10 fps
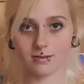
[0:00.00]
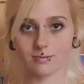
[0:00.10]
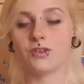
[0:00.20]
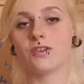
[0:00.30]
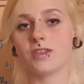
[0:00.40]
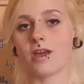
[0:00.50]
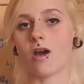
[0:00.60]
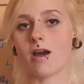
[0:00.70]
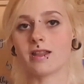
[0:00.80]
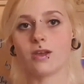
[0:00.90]
Due to their
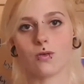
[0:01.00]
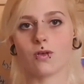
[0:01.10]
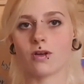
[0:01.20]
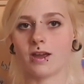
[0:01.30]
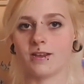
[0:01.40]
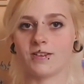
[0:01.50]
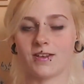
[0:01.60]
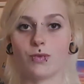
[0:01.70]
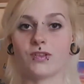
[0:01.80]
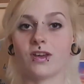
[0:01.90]
highly organized
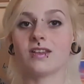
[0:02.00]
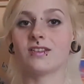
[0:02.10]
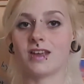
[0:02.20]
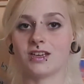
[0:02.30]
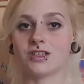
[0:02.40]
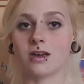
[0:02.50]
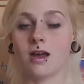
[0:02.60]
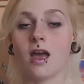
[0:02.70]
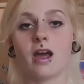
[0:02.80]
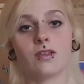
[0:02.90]
and precise nature,
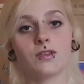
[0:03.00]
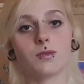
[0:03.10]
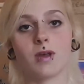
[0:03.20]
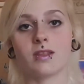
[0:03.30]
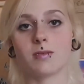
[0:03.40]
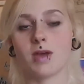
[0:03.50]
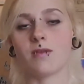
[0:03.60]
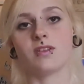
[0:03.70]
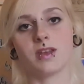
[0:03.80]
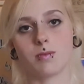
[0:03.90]
others around them
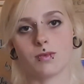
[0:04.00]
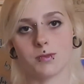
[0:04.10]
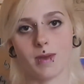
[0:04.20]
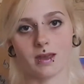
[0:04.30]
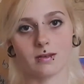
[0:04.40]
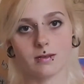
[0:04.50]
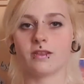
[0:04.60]
have a deep respect.